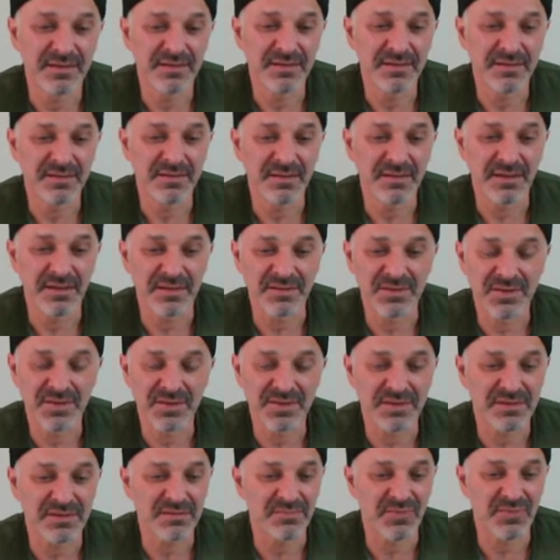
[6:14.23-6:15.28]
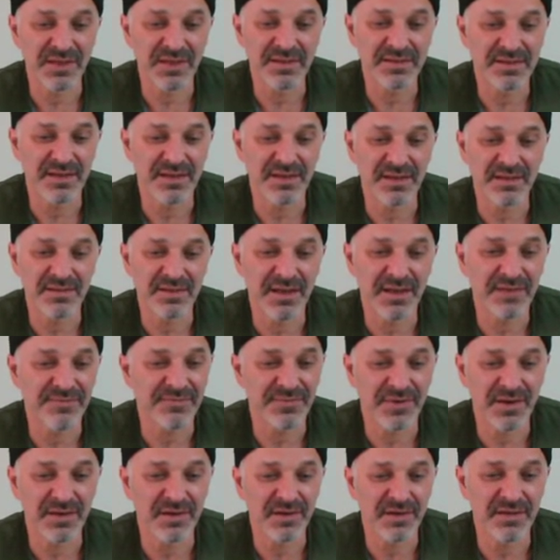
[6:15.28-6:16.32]
Like just breakdown, not
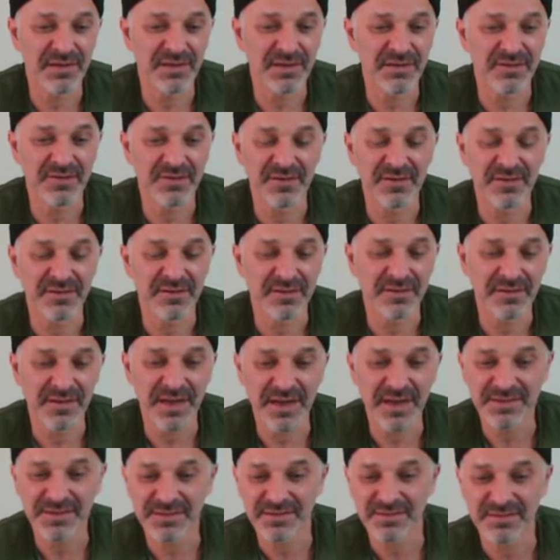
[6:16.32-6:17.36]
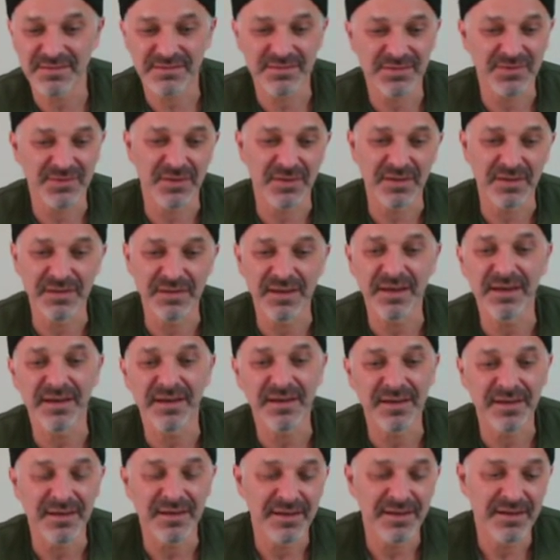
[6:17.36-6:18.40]
far, they're in their last sort of
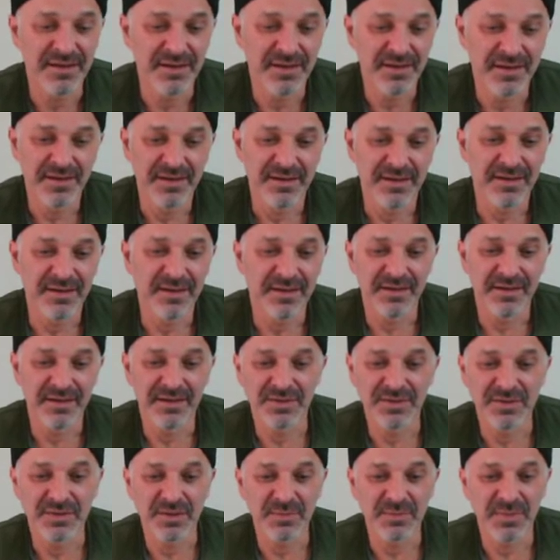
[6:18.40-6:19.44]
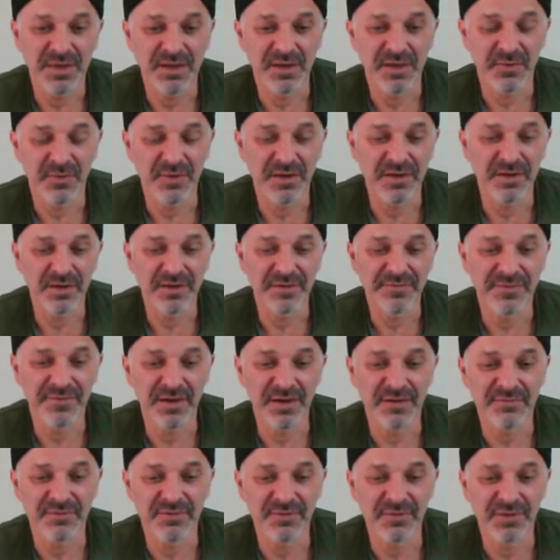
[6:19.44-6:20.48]
leg. And so I'm kind of wondering if
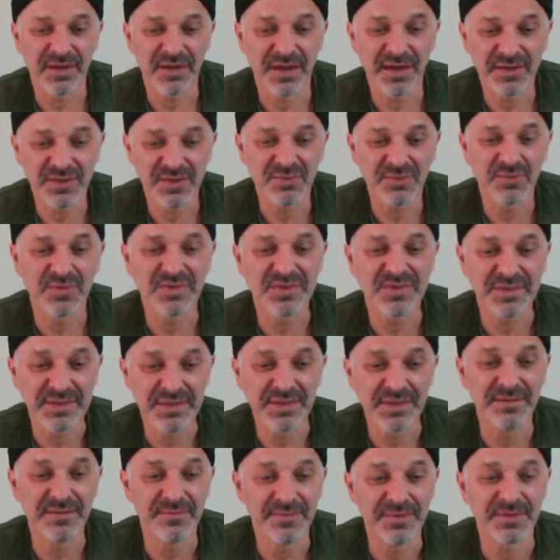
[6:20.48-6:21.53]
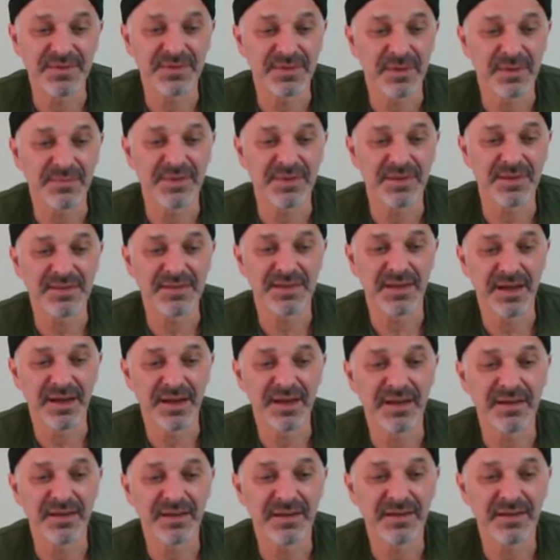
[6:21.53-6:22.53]
I actually received something today.